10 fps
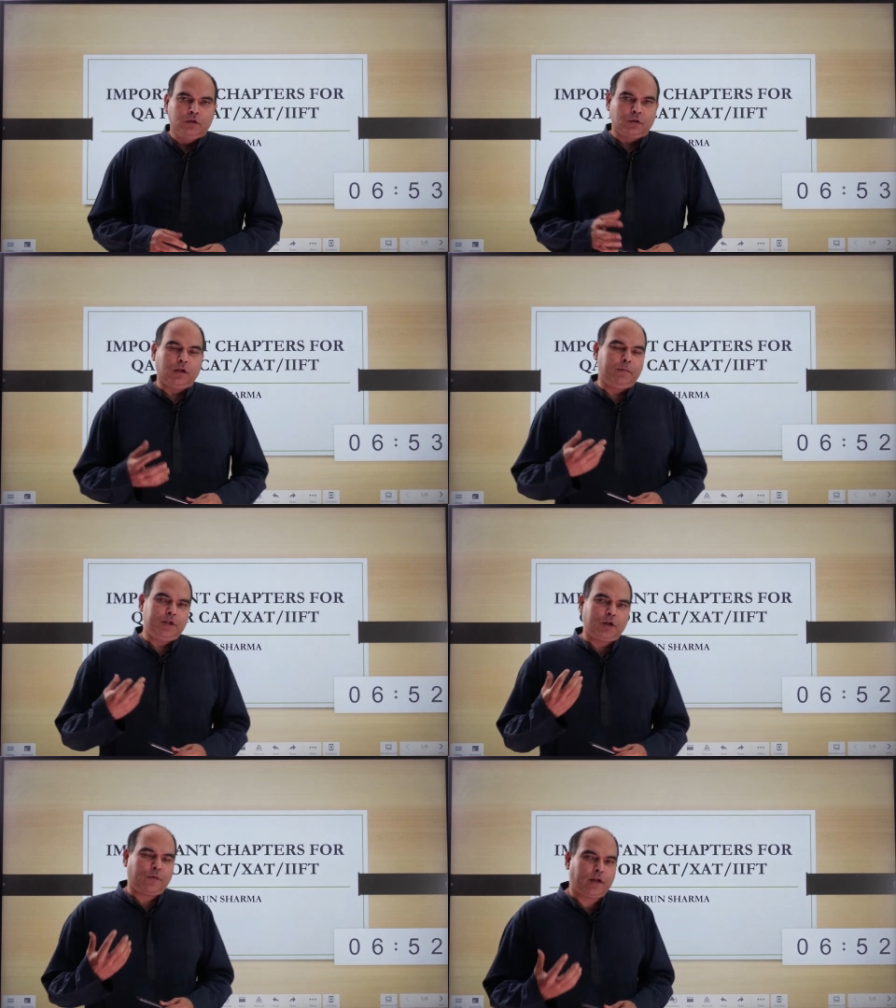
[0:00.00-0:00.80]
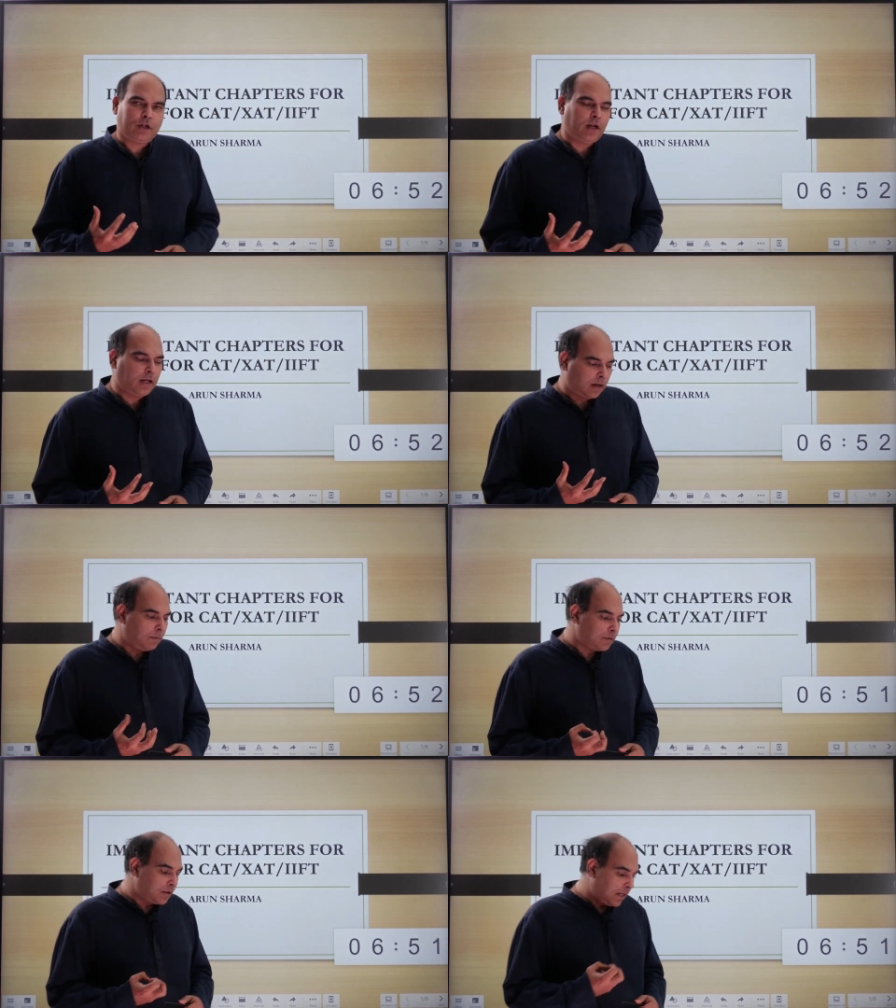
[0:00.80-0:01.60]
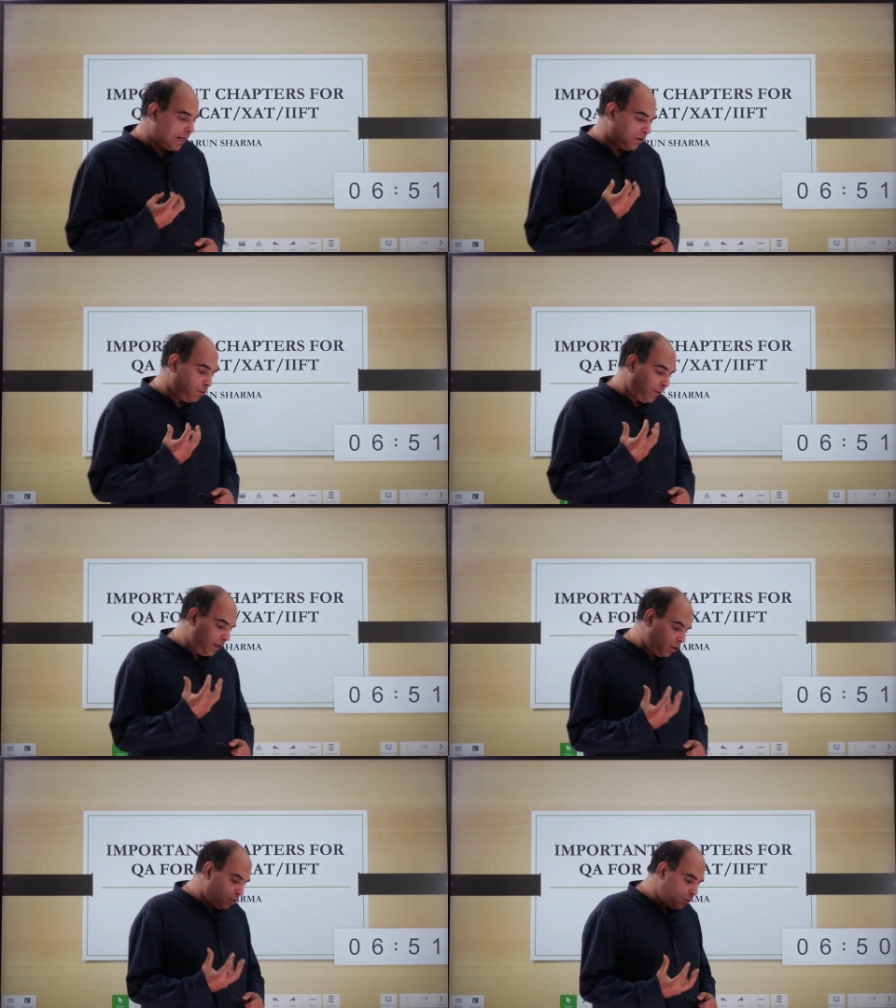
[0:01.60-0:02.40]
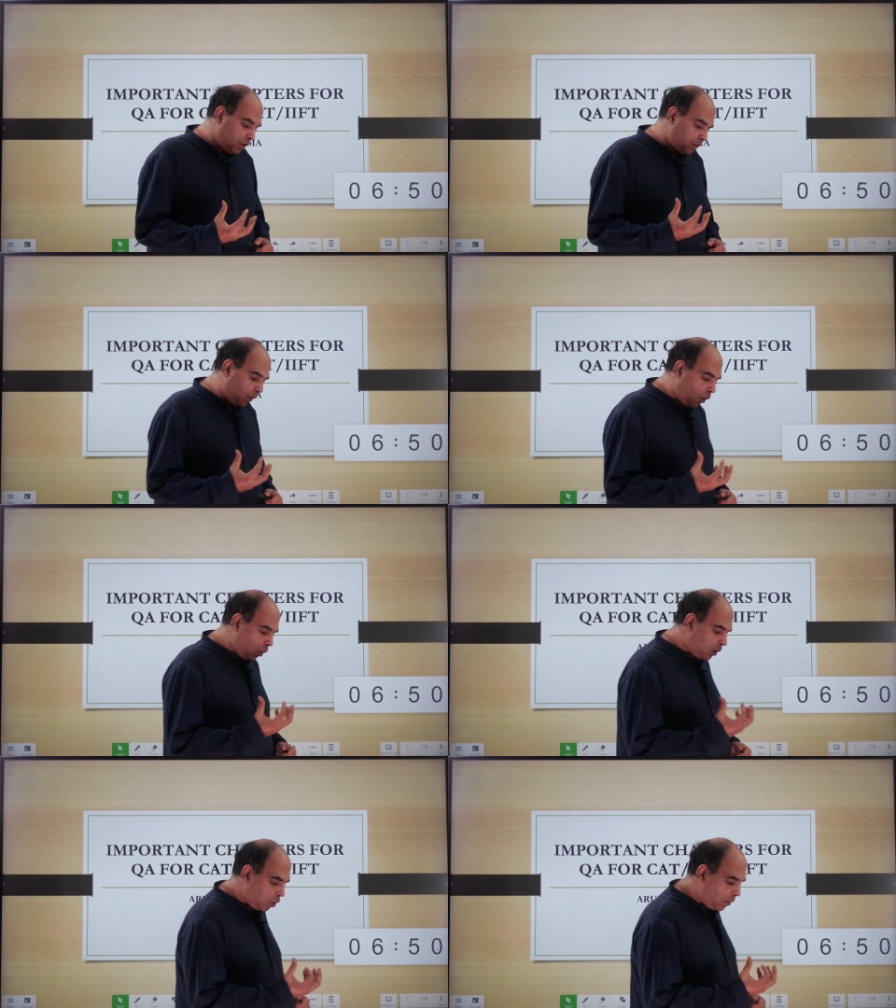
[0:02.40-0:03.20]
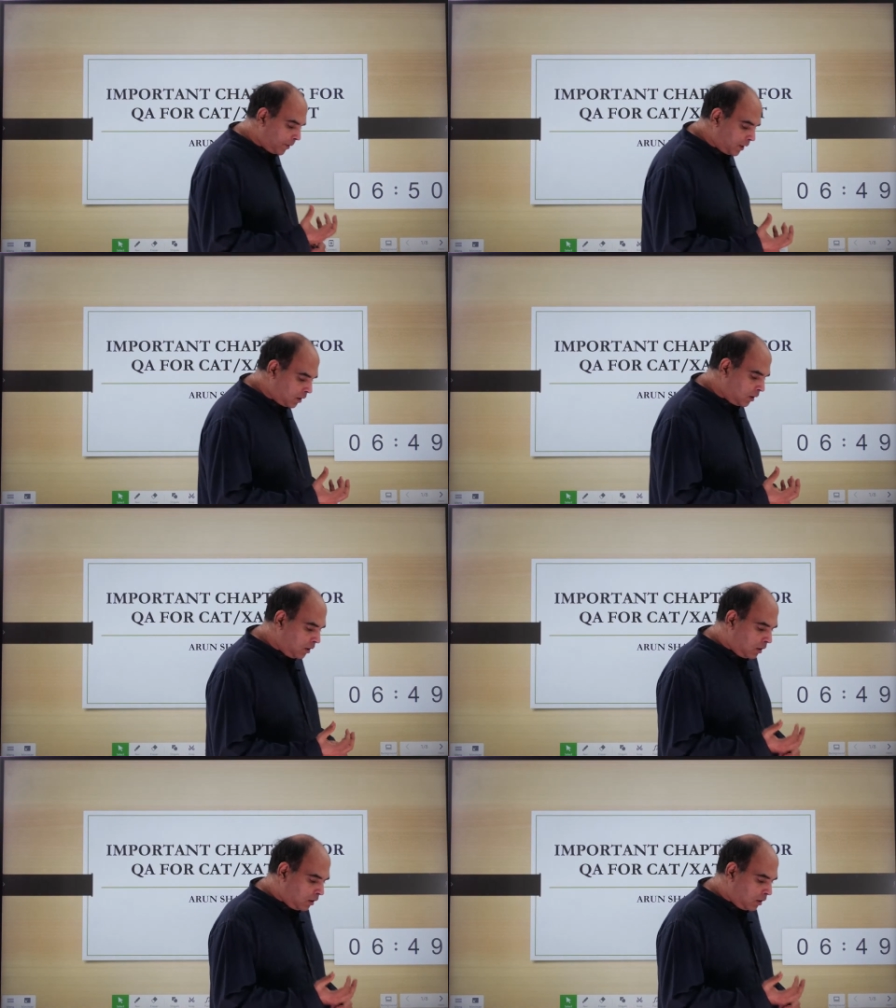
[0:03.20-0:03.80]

So the immediate question that comes is that do we need to do this for all the topics?